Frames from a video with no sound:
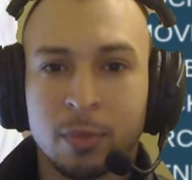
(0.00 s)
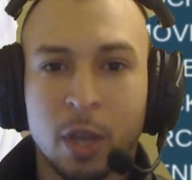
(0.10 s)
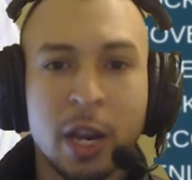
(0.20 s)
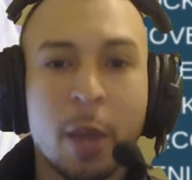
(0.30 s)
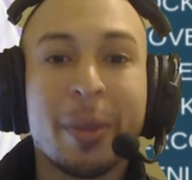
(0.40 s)

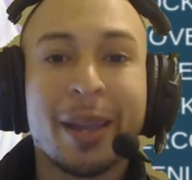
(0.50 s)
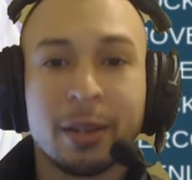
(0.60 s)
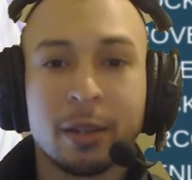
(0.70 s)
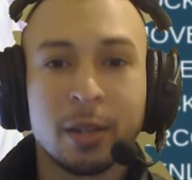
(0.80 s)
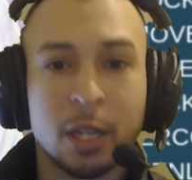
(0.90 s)
an
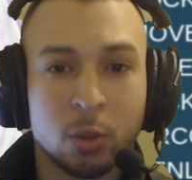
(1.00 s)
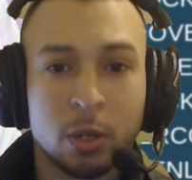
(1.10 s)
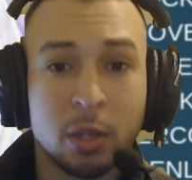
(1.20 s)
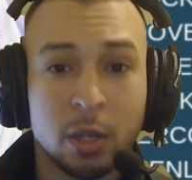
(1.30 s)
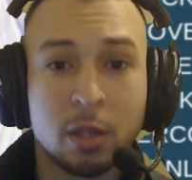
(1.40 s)
opinion. That's what
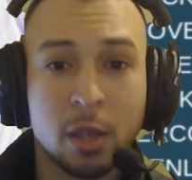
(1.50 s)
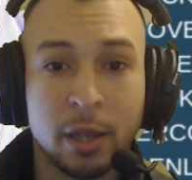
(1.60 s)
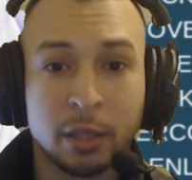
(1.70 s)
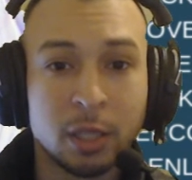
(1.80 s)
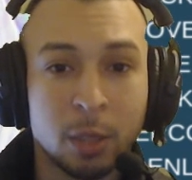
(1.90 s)
it is.
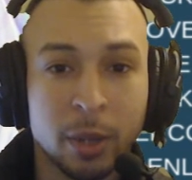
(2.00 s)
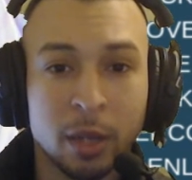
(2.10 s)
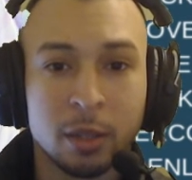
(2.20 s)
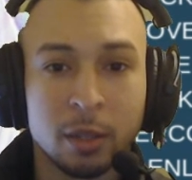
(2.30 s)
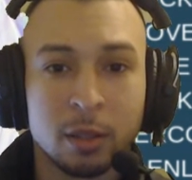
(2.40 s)
It's an
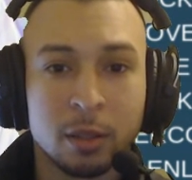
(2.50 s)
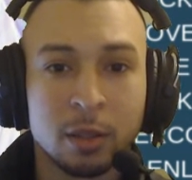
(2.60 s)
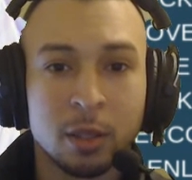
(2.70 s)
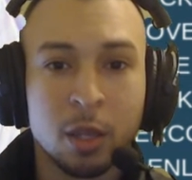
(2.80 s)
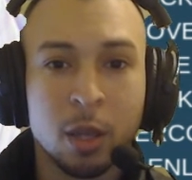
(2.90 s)
opinion.
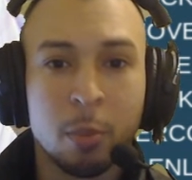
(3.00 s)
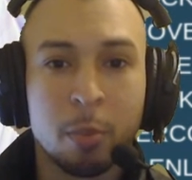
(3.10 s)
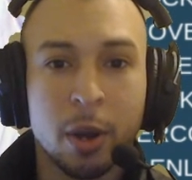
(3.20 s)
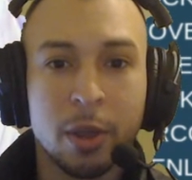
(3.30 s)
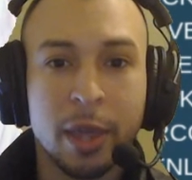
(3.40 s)

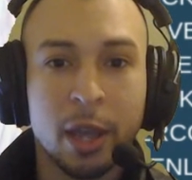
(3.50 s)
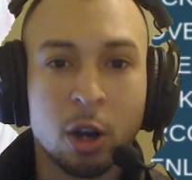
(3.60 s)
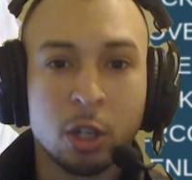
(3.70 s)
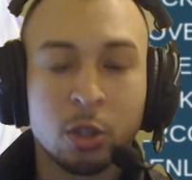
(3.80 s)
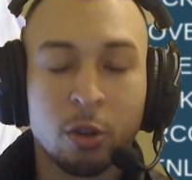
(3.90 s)
But they
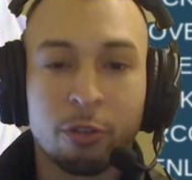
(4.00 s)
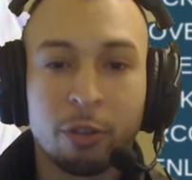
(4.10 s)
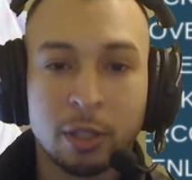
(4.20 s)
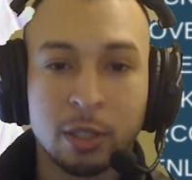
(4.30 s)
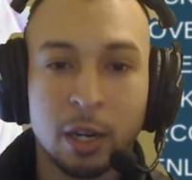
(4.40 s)
are so
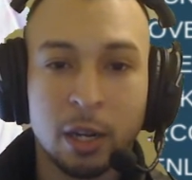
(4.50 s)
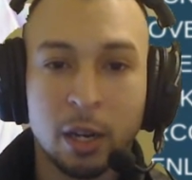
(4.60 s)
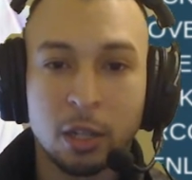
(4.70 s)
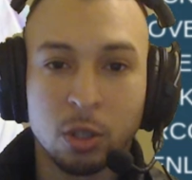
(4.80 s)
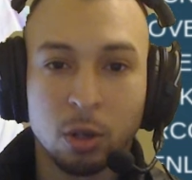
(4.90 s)
fixated
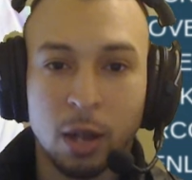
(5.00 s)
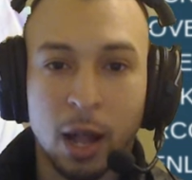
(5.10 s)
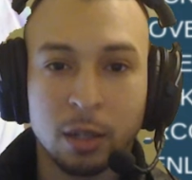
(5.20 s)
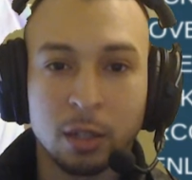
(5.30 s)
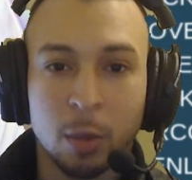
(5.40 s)
and so
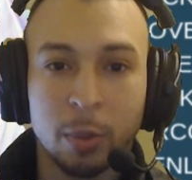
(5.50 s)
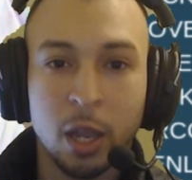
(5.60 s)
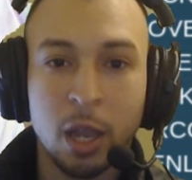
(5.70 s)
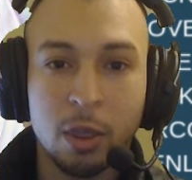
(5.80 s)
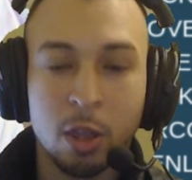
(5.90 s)
locked up
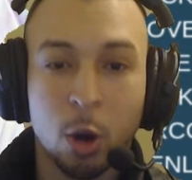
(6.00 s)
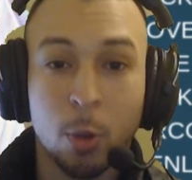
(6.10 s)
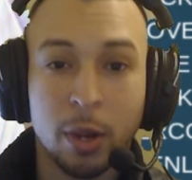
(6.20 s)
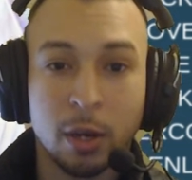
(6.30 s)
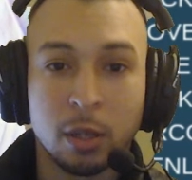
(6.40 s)
in their
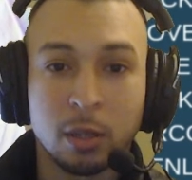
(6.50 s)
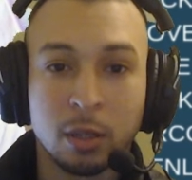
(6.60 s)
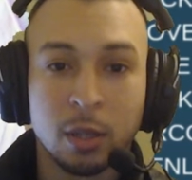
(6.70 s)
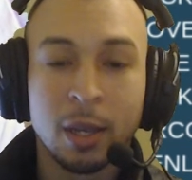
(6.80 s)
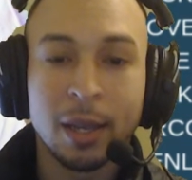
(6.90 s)
opinions.
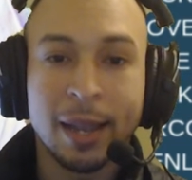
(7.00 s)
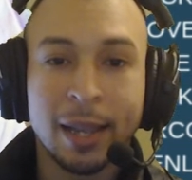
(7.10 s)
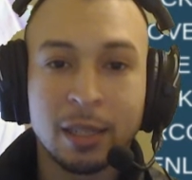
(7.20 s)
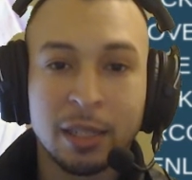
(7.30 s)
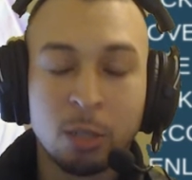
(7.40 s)

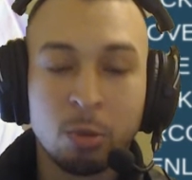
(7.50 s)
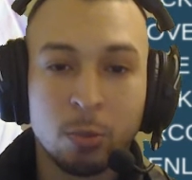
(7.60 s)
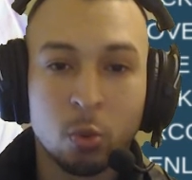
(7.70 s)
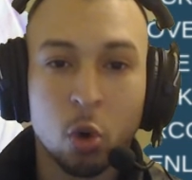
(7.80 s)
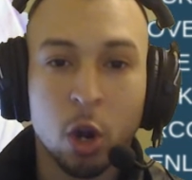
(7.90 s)
And these
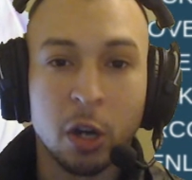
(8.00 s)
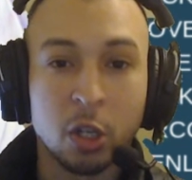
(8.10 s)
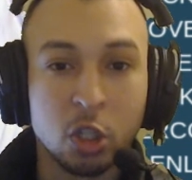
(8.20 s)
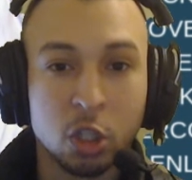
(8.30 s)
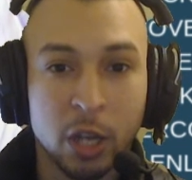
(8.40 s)
people are
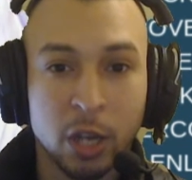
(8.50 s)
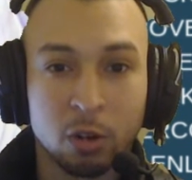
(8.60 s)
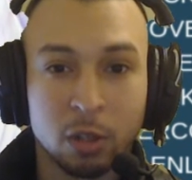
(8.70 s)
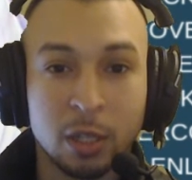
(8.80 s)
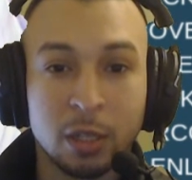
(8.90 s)

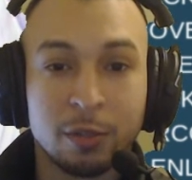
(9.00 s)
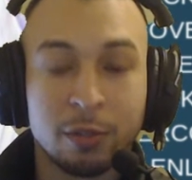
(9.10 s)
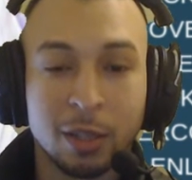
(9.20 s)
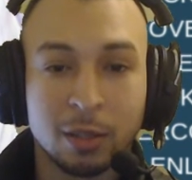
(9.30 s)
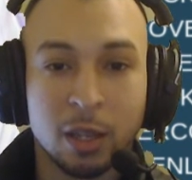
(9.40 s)
generally
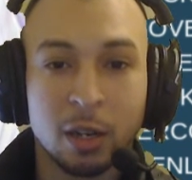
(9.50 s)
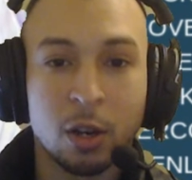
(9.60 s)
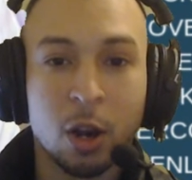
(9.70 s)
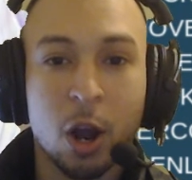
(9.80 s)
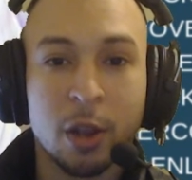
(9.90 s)
fixated
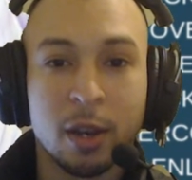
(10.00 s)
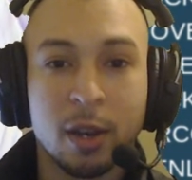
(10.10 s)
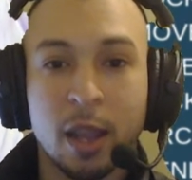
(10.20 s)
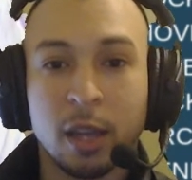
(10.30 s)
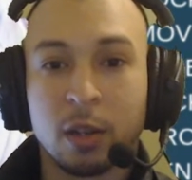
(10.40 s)
on the
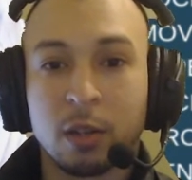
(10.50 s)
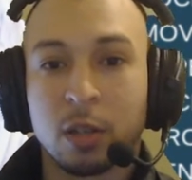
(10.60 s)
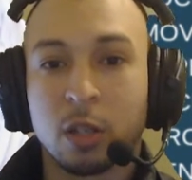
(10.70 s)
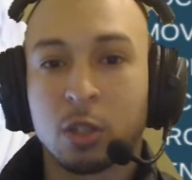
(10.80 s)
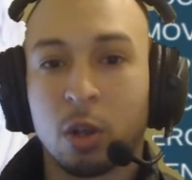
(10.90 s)
negatives.
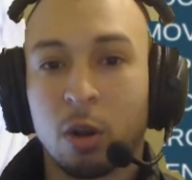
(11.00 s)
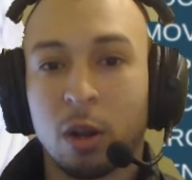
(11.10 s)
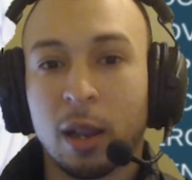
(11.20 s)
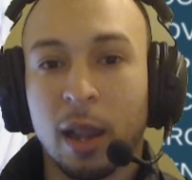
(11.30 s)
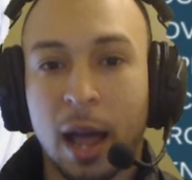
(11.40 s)
They're so
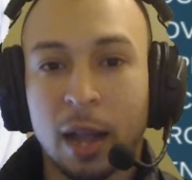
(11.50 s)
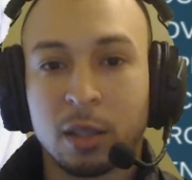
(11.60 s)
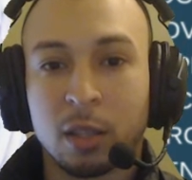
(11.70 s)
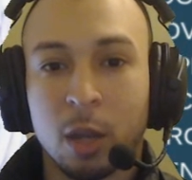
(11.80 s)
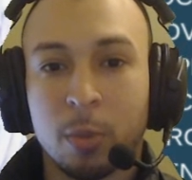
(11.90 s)

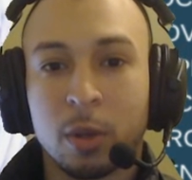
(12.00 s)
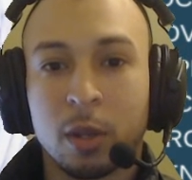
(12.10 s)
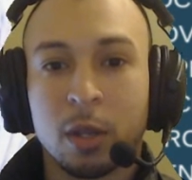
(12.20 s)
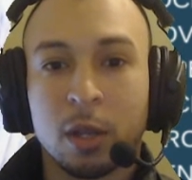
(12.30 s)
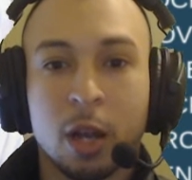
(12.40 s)
locked up
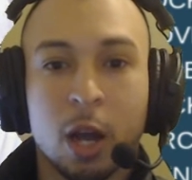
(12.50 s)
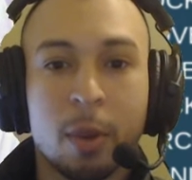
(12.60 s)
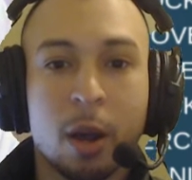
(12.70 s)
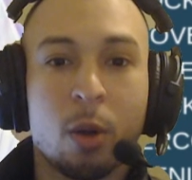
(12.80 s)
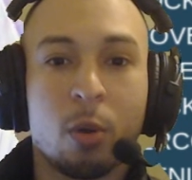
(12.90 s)

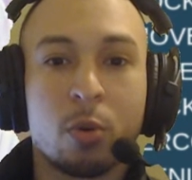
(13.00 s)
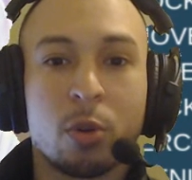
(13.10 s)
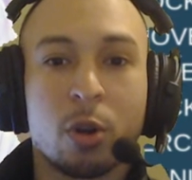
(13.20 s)
about,